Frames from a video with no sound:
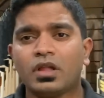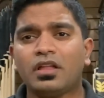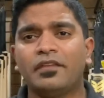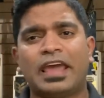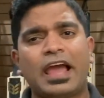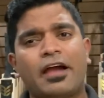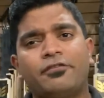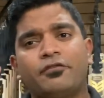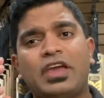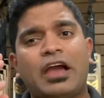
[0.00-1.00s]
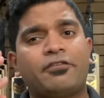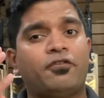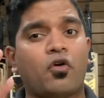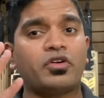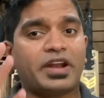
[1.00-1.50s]
We have
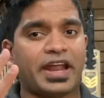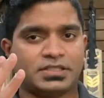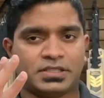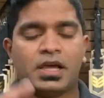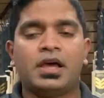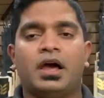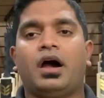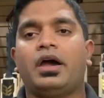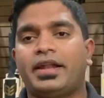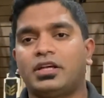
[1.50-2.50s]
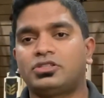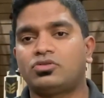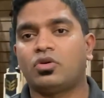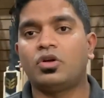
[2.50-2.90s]
4 grades at our store.